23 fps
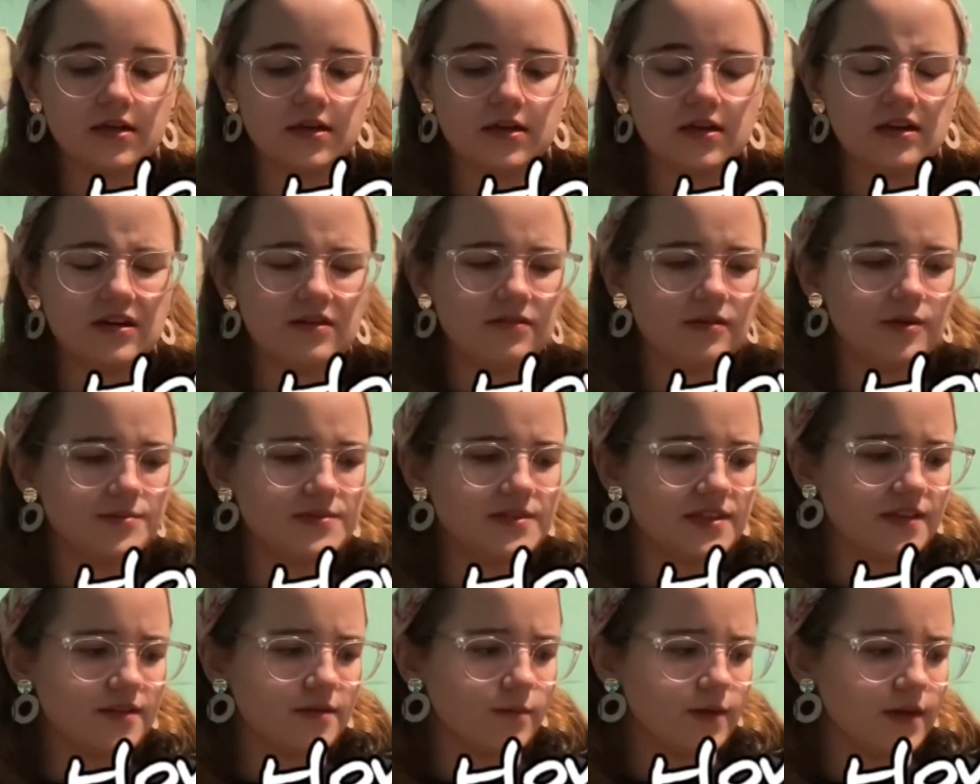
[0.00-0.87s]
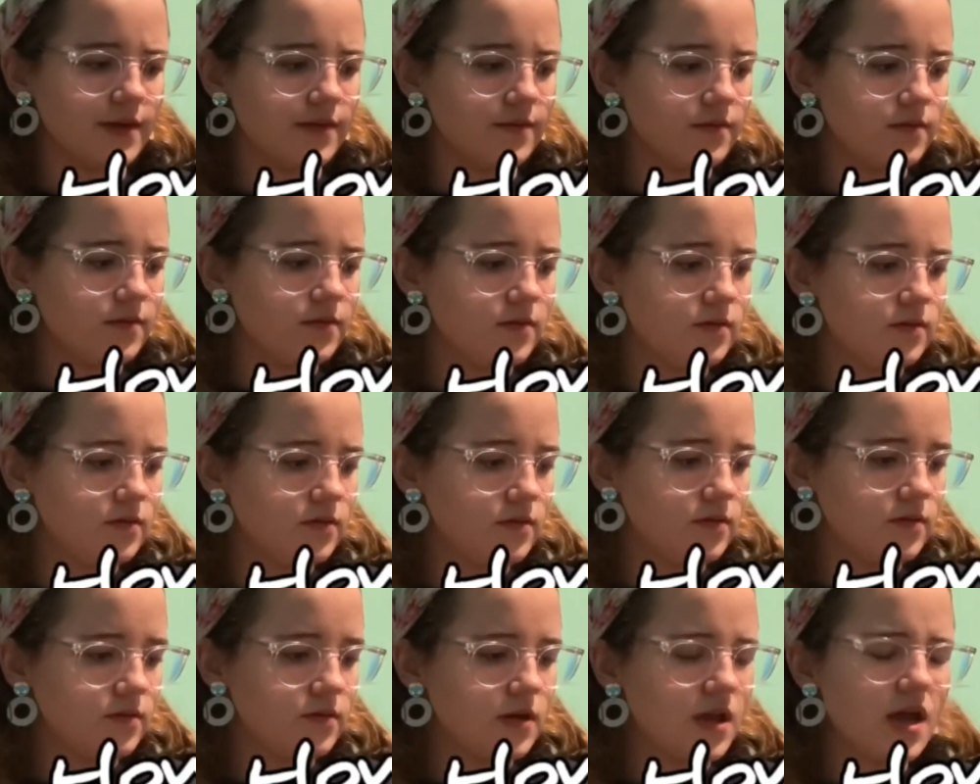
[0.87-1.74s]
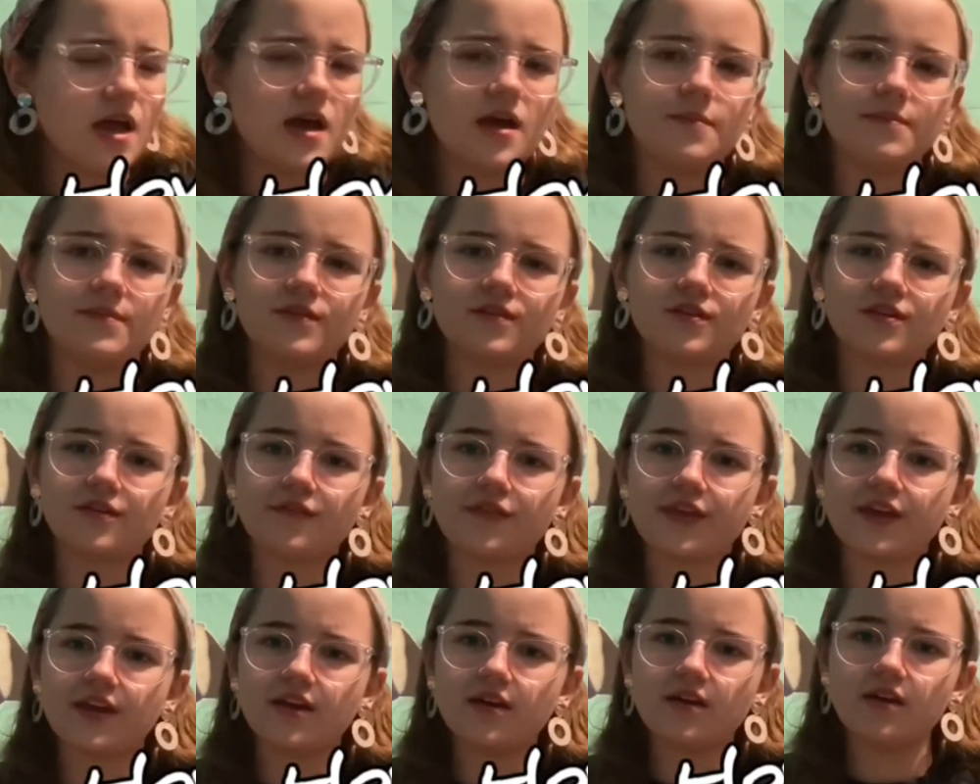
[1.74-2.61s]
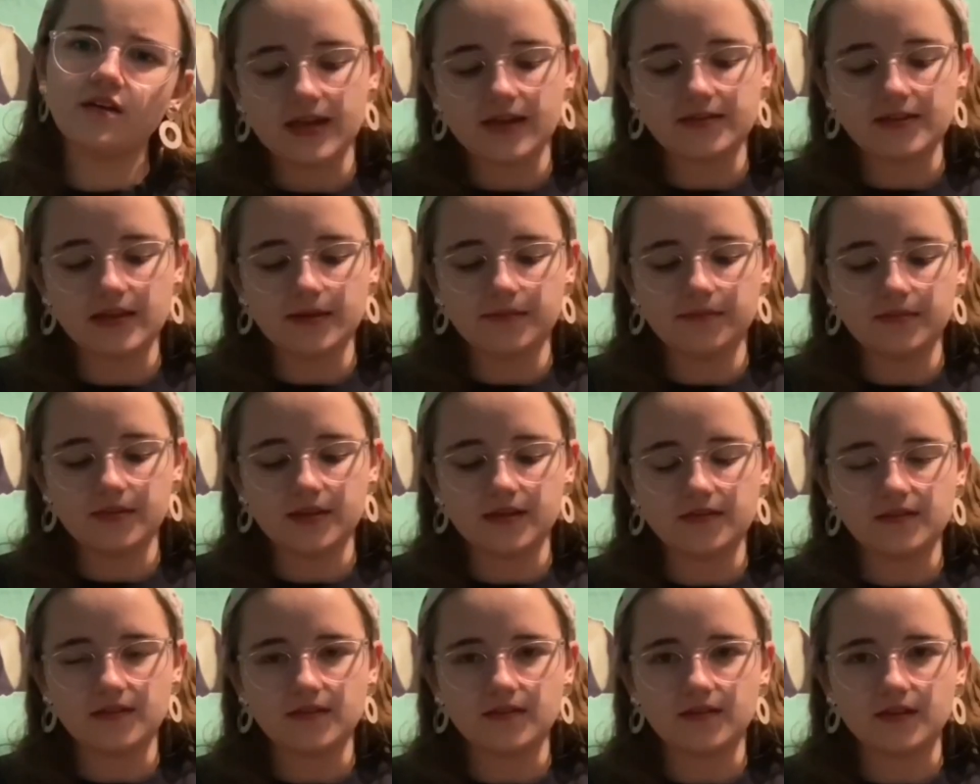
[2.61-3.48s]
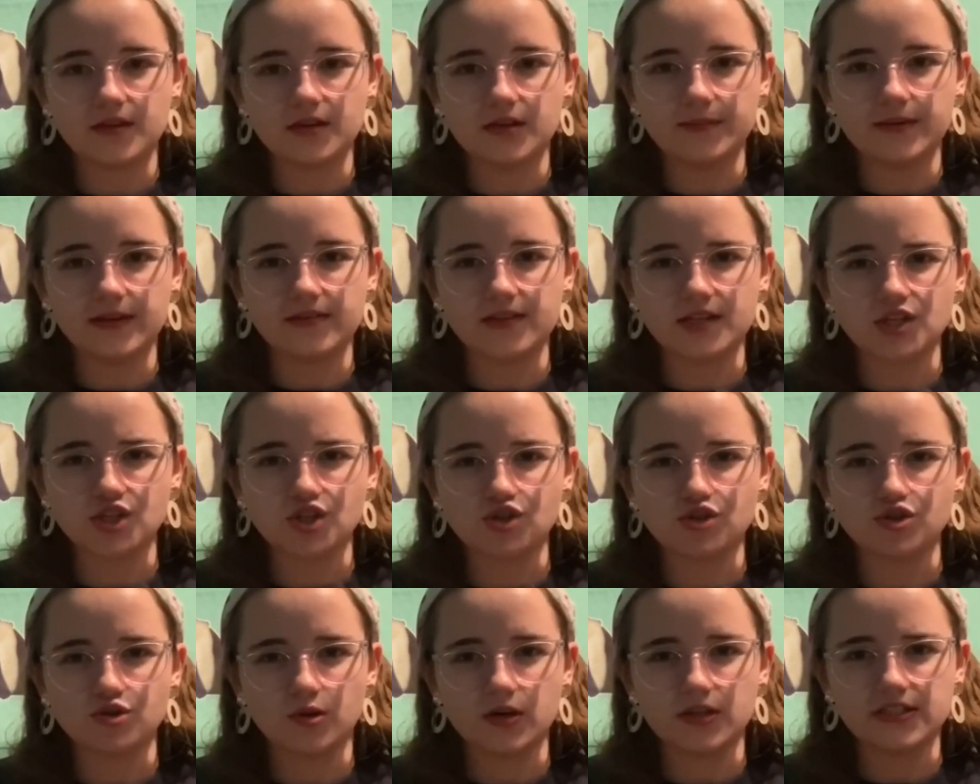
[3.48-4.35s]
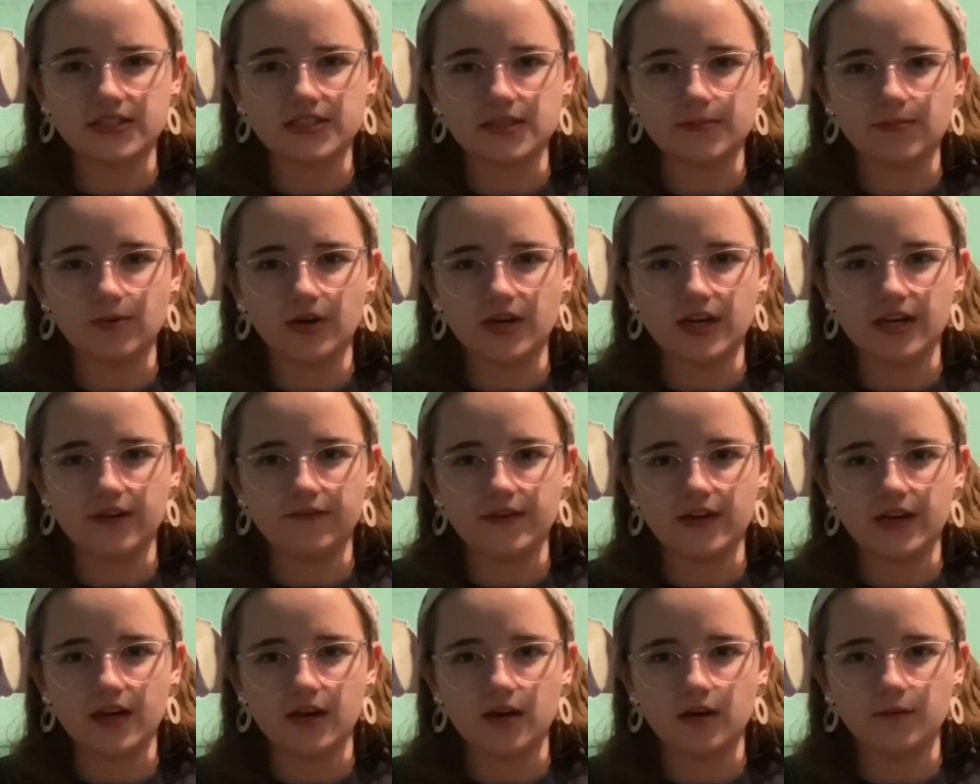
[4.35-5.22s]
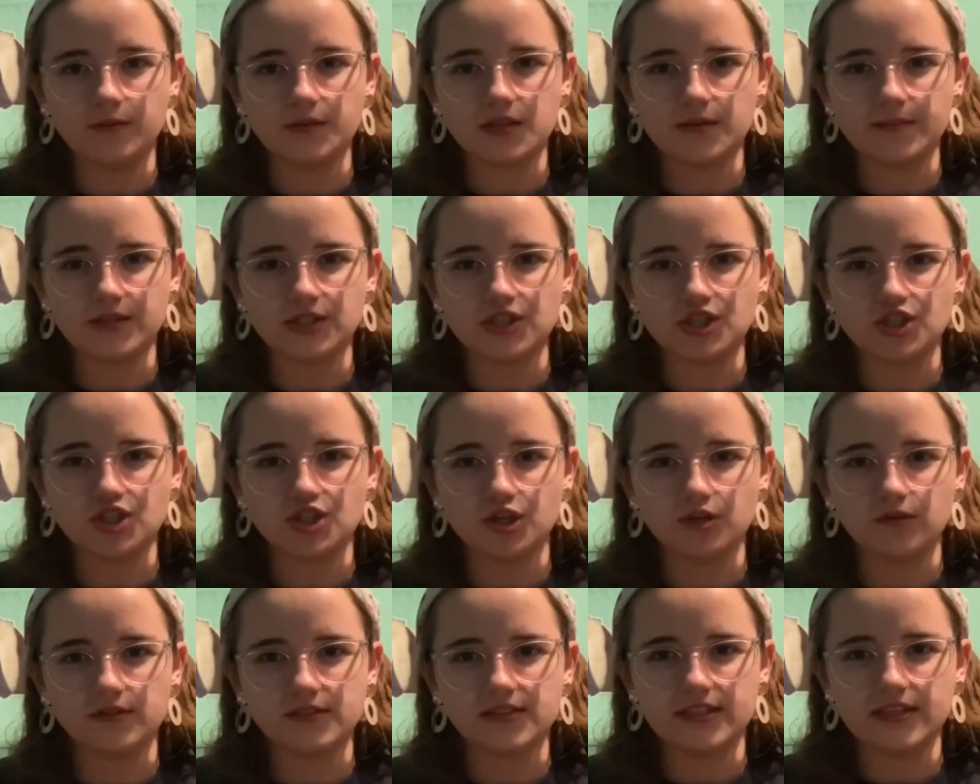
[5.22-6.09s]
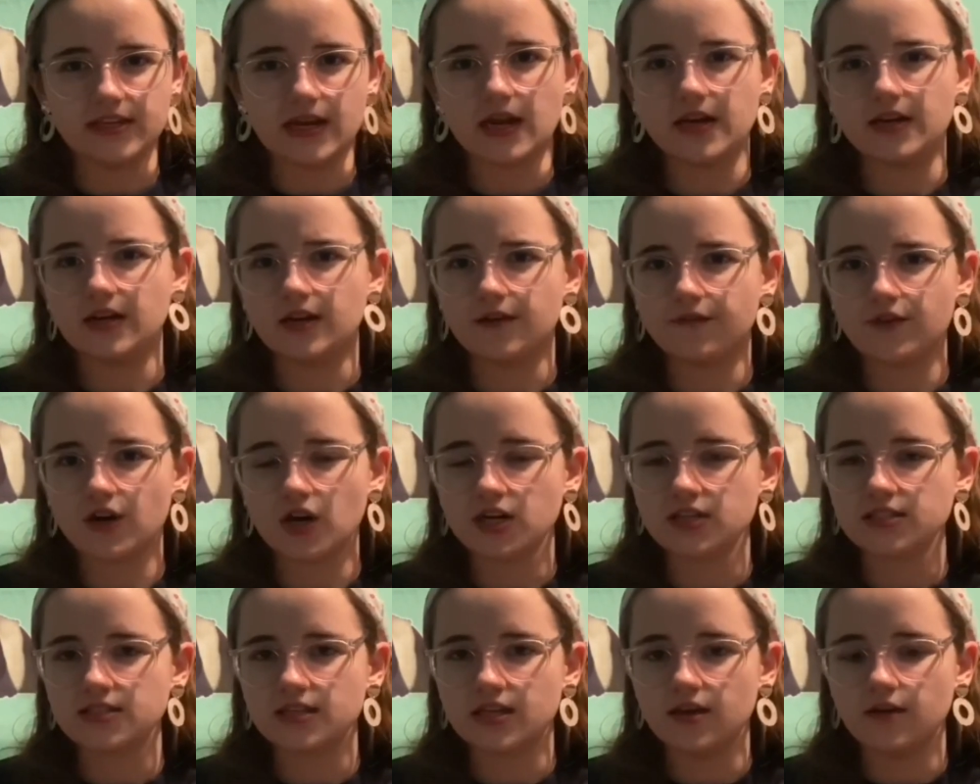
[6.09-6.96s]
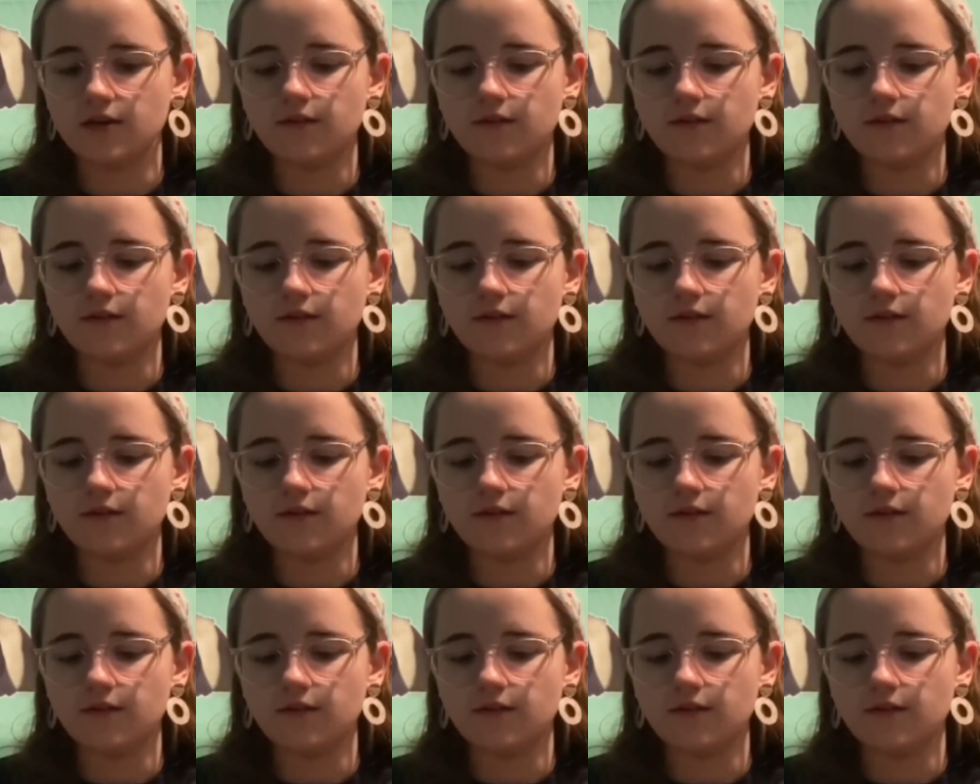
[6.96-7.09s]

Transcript: What was the other one? Musical theater? Because this is going to be such a short, disappointing video with a bunch of jokes and not enough cursive.